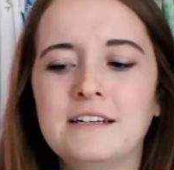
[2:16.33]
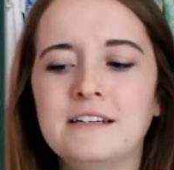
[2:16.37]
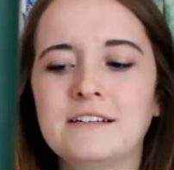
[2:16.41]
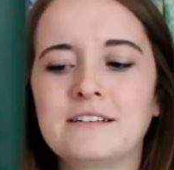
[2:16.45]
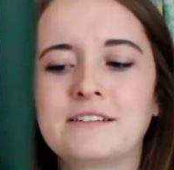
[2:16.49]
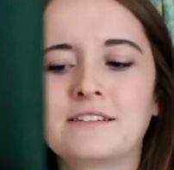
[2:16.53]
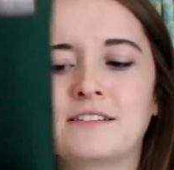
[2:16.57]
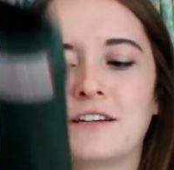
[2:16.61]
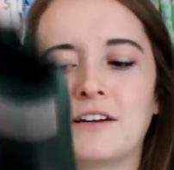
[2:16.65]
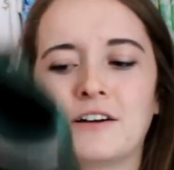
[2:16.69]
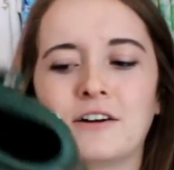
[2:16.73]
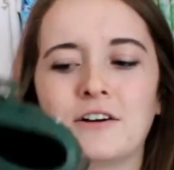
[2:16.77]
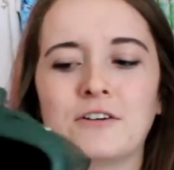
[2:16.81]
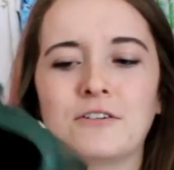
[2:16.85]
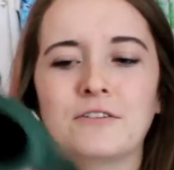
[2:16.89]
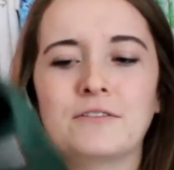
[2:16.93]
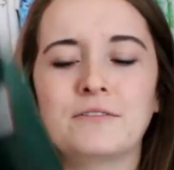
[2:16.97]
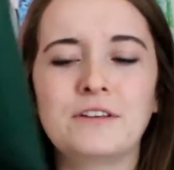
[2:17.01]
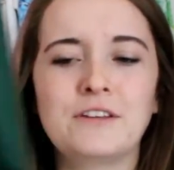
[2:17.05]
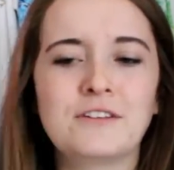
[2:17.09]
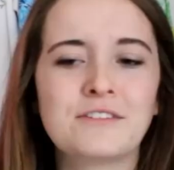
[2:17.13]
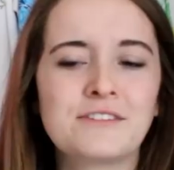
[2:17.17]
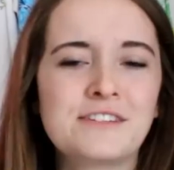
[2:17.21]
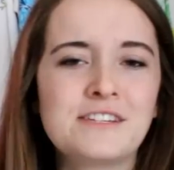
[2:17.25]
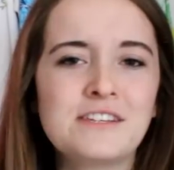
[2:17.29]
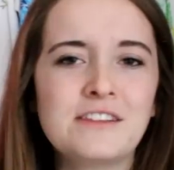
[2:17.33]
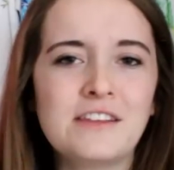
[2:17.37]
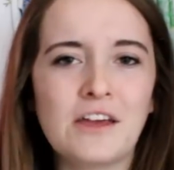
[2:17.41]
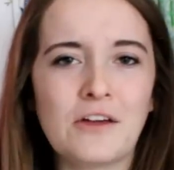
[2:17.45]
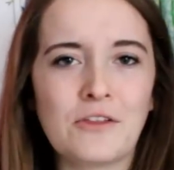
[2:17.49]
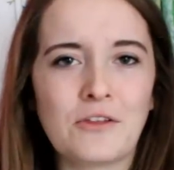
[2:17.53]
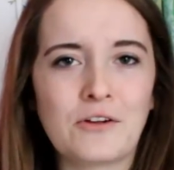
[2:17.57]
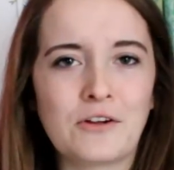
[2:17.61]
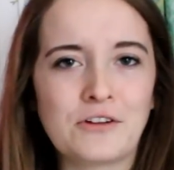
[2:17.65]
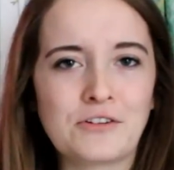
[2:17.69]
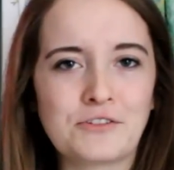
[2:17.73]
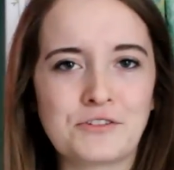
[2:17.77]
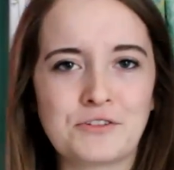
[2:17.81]
So you'll see the
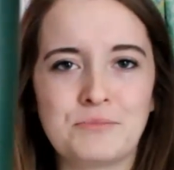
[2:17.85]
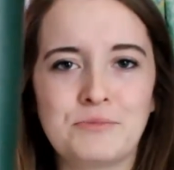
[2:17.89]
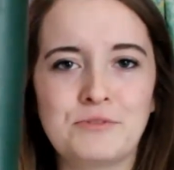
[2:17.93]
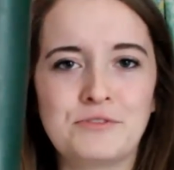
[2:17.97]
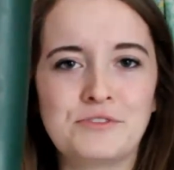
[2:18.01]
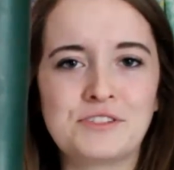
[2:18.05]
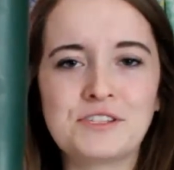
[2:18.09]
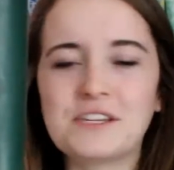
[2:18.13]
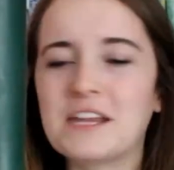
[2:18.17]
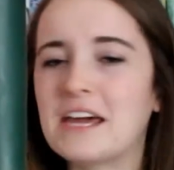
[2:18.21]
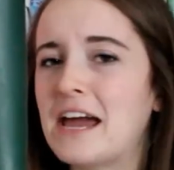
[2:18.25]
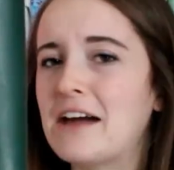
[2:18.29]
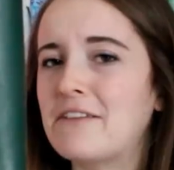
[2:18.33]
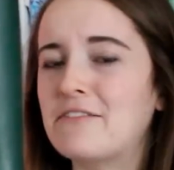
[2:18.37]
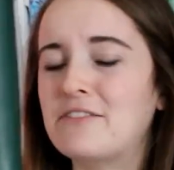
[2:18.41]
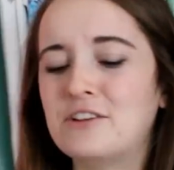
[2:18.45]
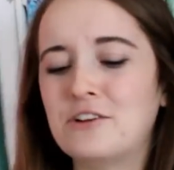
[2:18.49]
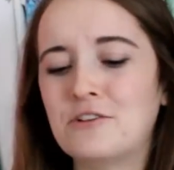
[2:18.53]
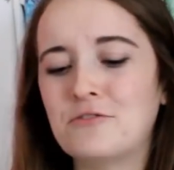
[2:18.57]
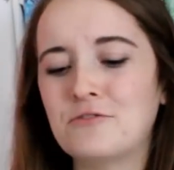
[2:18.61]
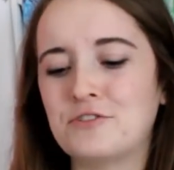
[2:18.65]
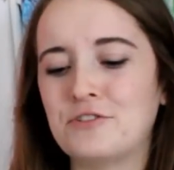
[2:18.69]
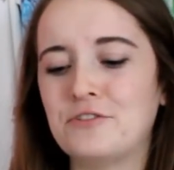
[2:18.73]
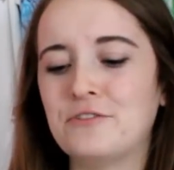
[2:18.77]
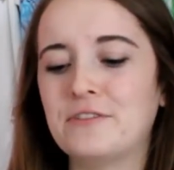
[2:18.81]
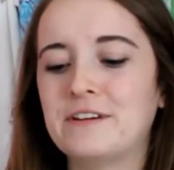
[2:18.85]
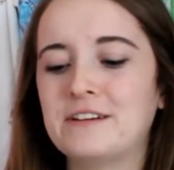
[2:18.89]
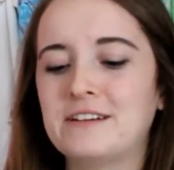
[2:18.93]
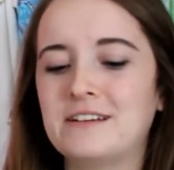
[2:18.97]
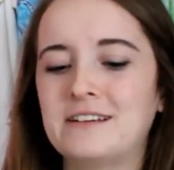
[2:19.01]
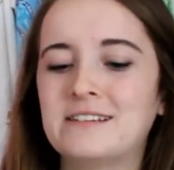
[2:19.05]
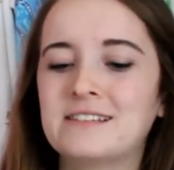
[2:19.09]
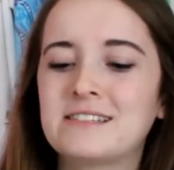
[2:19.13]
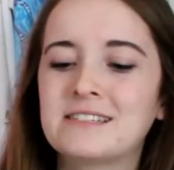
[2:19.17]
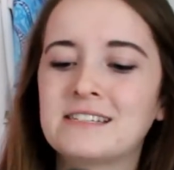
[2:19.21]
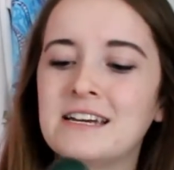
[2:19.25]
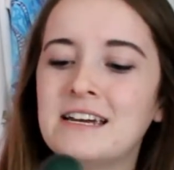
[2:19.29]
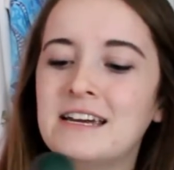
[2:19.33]
other hunter boots that I have, they don't do
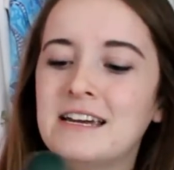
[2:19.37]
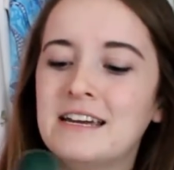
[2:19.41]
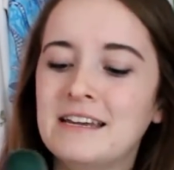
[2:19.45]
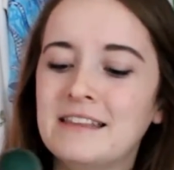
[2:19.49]
this.